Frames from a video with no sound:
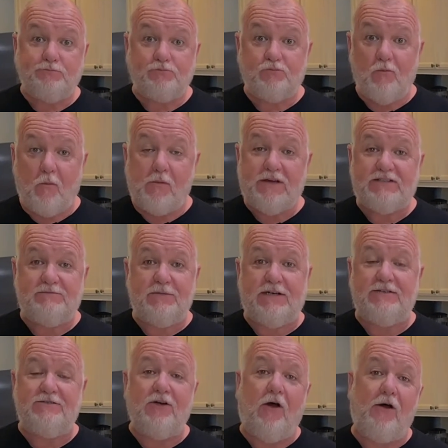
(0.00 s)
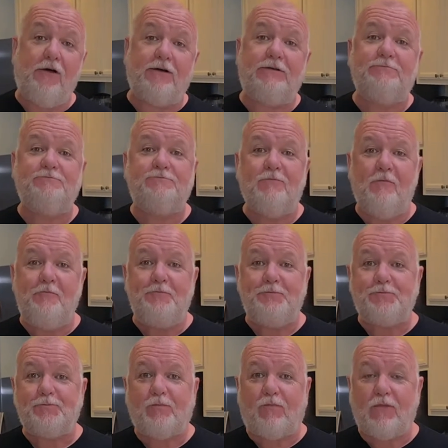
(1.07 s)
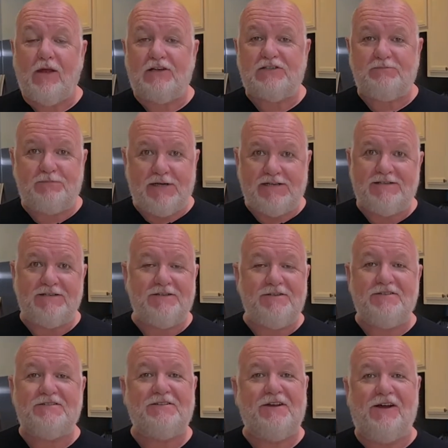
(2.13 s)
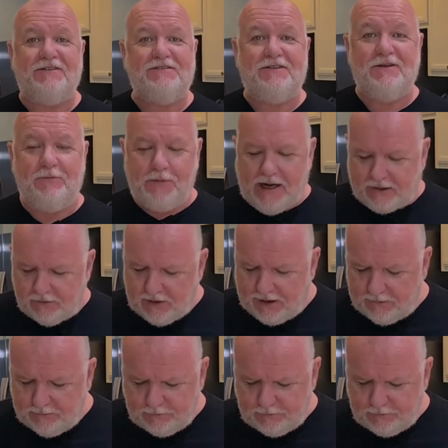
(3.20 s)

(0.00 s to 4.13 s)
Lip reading: That's my dog expressing disgust in the background.